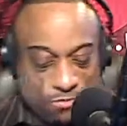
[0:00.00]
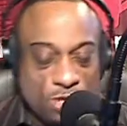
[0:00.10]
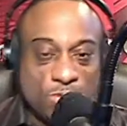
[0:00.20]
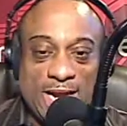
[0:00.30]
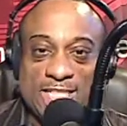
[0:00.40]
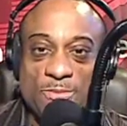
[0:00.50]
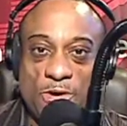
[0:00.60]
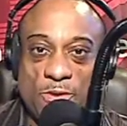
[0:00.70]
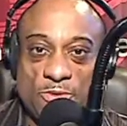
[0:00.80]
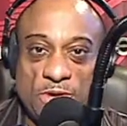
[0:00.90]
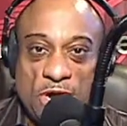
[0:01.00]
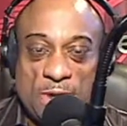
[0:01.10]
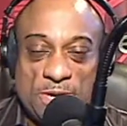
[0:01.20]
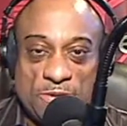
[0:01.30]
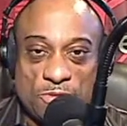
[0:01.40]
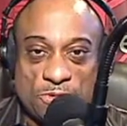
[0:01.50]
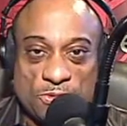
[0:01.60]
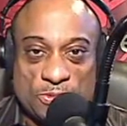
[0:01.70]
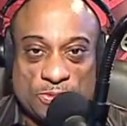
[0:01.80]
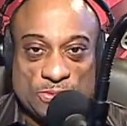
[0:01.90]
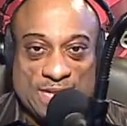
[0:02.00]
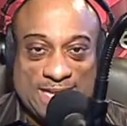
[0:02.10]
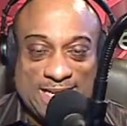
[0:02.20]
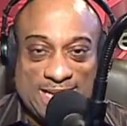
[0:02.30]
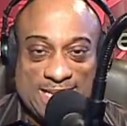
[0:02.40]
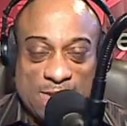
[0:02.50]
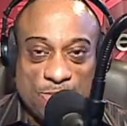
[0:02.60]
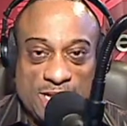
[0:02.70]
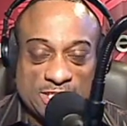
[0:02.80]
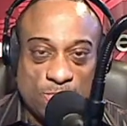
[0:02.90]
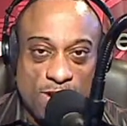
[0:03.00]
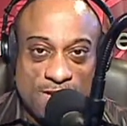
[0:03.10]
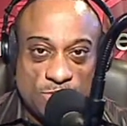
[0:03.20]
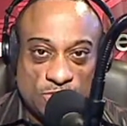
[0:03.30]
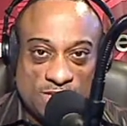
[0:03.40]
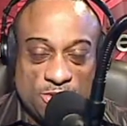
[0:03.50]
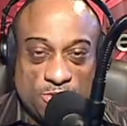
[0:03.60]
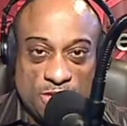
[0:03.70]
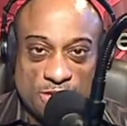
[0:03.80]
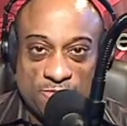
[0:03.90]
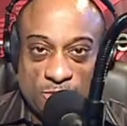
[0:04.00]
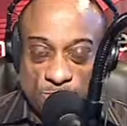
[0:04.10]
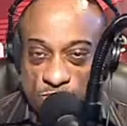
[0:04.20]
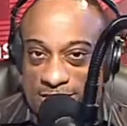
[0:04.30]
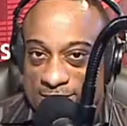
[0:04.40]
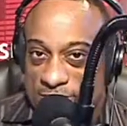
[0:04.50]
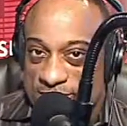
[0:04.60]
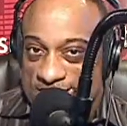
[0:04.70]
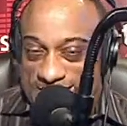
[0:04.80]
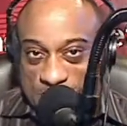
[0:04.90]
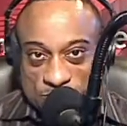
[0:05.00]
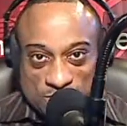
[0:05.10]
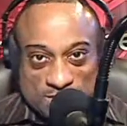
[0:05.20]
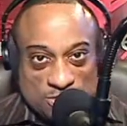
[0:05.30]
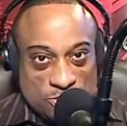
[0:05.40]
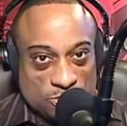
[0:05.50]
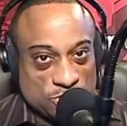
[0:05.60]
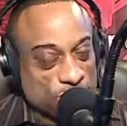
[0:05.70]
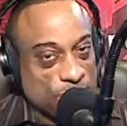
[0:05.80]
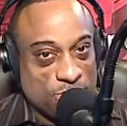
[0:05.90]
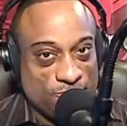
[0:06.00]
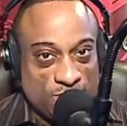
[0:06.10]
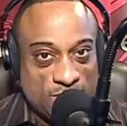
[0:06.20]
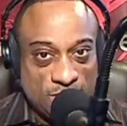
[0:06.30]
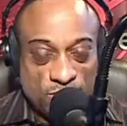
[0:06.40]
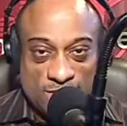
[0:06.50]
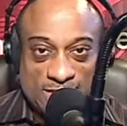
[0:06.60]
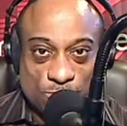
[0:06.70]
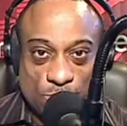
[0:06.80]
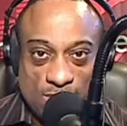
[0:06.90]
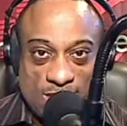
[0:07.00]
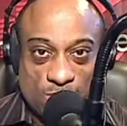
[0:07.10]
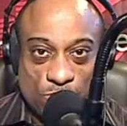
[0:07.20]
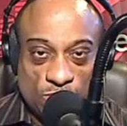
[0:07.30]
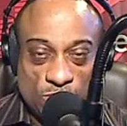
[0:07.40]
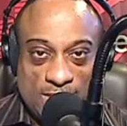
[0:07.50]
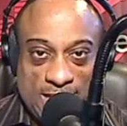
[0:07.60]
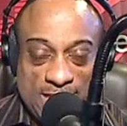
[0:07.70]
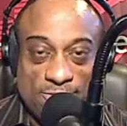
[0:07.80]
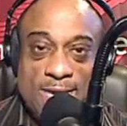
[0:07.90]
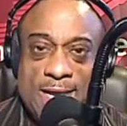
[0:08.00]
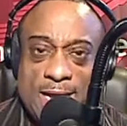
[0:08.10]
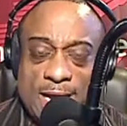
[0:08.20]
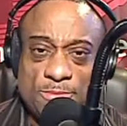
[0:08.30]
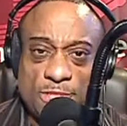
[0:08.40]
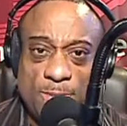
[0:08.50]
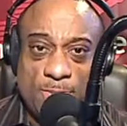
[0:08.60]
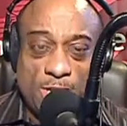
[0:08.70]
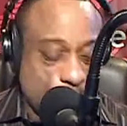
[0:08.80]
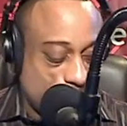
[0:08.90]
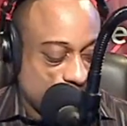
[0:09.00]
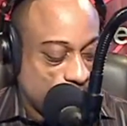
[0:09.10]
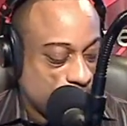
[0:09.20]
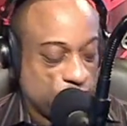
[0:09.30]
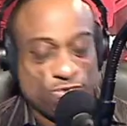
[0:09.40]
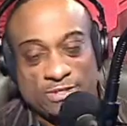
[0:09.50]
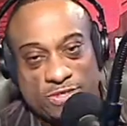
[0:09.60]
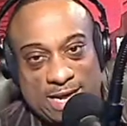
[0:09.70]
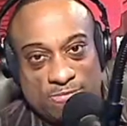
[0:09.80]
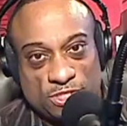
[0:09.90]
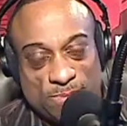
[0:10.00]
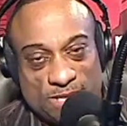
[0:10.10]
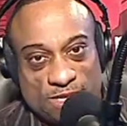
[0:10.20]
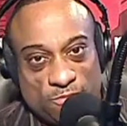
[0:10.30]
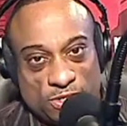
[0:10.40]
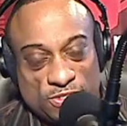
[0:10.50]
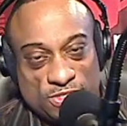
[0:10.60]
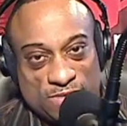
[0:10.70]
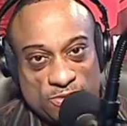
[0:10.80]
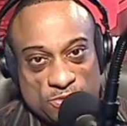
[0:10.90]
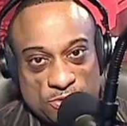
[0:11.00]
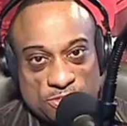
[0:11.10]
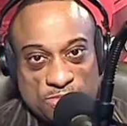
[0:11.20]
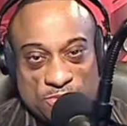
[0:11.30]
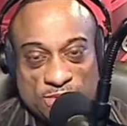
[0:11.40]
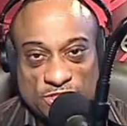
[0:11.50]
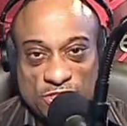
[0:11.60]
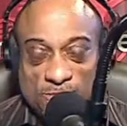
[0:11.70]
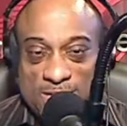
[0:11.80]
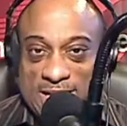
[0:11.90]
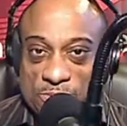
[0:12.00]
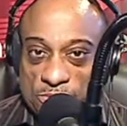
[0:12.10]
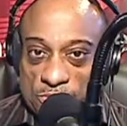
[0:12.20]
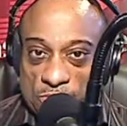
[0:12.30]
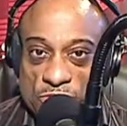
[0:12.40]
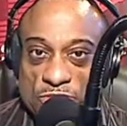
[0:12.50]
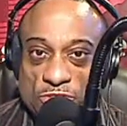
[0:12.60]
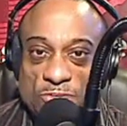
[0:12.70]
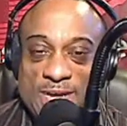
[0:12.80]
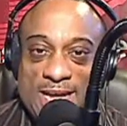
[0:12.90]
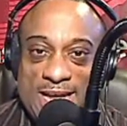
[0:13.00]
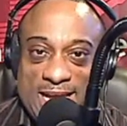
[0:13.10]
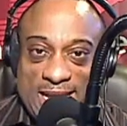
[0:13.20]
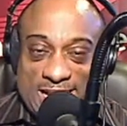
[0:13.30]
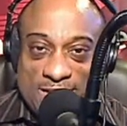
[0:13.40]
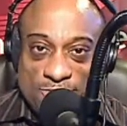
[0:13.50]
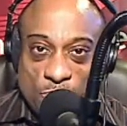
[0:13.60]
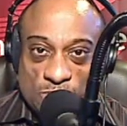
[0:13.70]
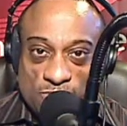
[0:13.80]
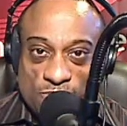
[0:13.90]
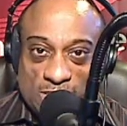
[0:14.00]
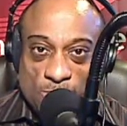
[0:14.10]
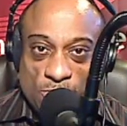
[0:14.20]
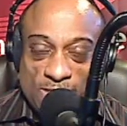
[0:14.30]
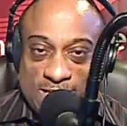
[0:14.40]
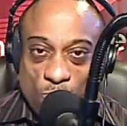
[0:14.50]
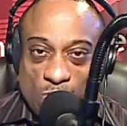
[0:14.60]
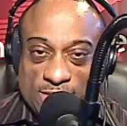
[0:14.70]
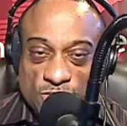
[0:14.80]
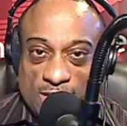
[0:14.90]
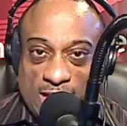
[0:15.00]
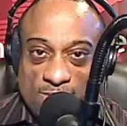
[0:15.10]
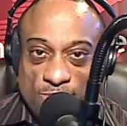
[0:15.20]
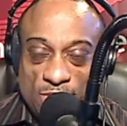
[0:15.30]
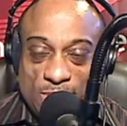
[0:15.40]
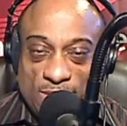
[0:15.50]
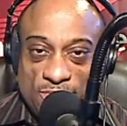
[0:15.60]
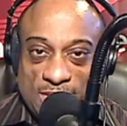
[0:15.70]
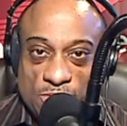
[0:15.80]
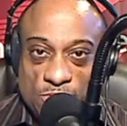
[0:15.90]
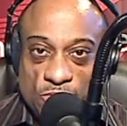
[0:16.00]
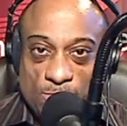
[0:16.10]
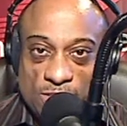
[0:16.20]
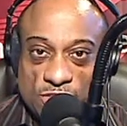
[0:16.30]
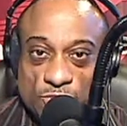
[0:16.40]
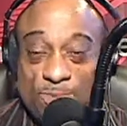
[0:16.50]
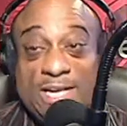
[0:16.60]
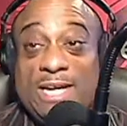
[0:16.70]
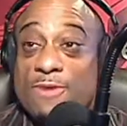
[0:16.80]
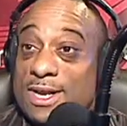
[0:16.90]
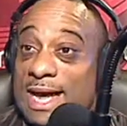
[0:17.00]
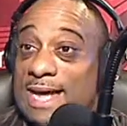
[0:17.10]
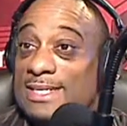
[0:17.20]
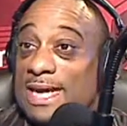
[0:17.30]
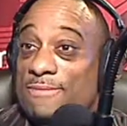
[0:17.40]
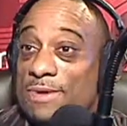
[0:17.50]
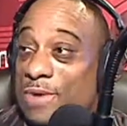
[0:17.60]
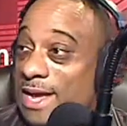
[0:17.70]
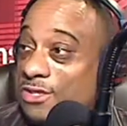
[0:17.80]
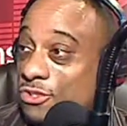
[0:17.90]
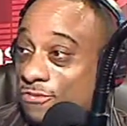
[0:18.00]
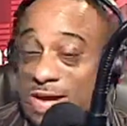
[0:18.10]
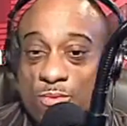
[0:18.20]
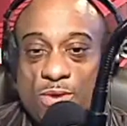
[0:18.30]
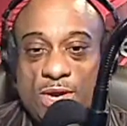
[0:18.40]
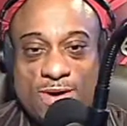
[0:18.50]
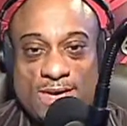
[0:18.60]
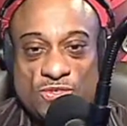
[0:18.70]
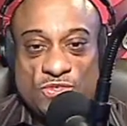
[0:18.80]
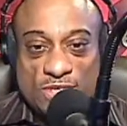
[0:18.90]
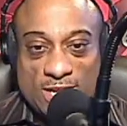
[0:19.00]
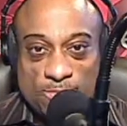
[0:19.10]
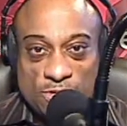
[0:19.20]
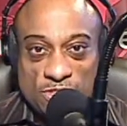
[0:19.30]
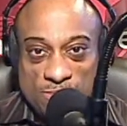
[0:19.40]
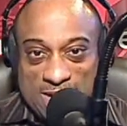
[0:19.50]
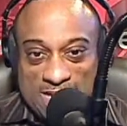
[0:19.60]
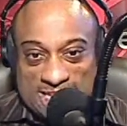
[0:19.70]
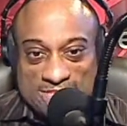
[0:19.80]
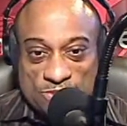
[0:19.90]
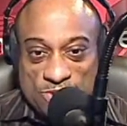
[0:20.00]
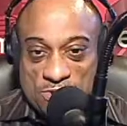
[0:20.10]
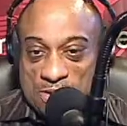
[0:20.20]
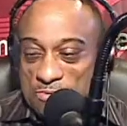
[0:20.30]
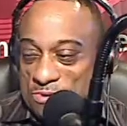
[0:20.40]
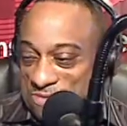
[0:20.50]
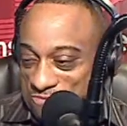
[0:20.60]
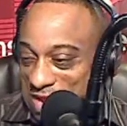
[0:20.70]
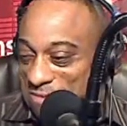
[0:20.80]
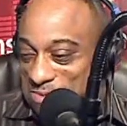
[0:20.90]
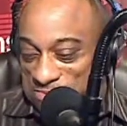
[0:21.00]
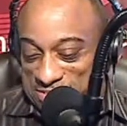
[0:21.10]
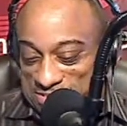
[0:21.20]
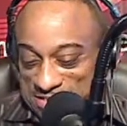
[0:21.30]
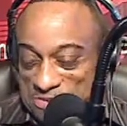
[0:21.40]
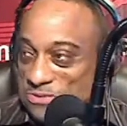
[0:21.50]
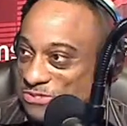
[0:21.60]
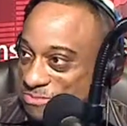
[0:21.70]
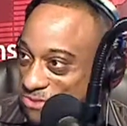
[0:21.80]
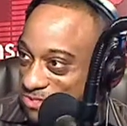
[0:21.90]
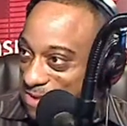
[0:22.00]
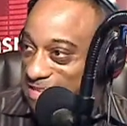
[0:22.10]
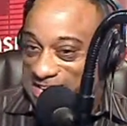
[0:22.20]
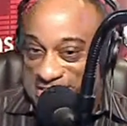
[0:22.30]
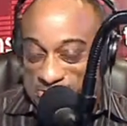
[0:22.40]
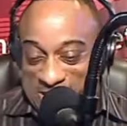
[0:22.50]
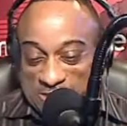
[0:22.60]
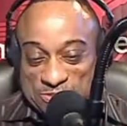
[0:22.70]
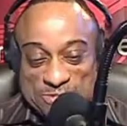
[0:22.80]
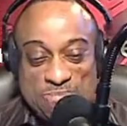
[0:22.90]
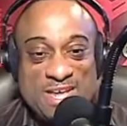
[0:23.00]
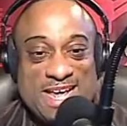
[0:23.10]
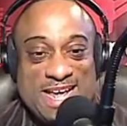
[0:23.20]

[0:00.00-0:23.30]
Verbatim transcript: Real gospel with real harmony and real grooves. How you like that one? That's the brand new single there from Jonathan Nelson called Strong Finish, and that's what God wants you to have. I'm Simone Malone, one of your most trusted and respected voices. And for those of you that check me out on YouTube and of course Facebook that watched the live video, I thank you so much. Believe it or not, David and Javon, we are in celebration. My guests are here and I'm going to involve them today. You know, Simone's about the interaction.